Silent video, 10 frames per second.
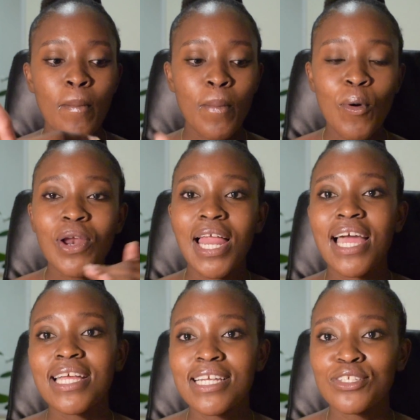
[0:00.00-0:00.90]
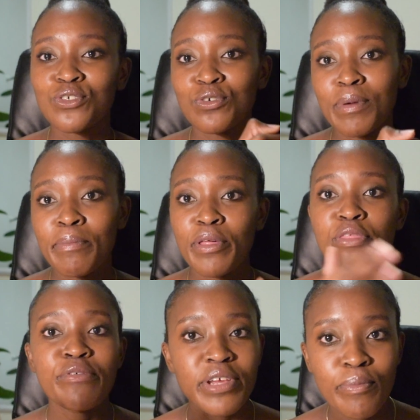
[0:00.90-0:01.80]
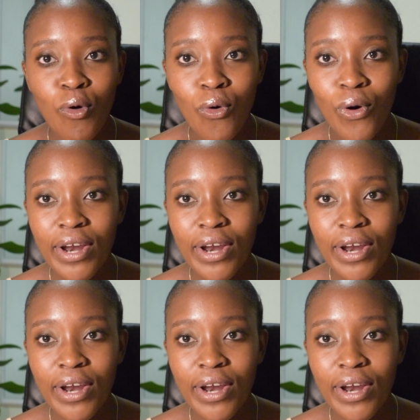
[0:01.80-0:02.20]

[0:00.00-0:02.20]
more likely to remember 3 more,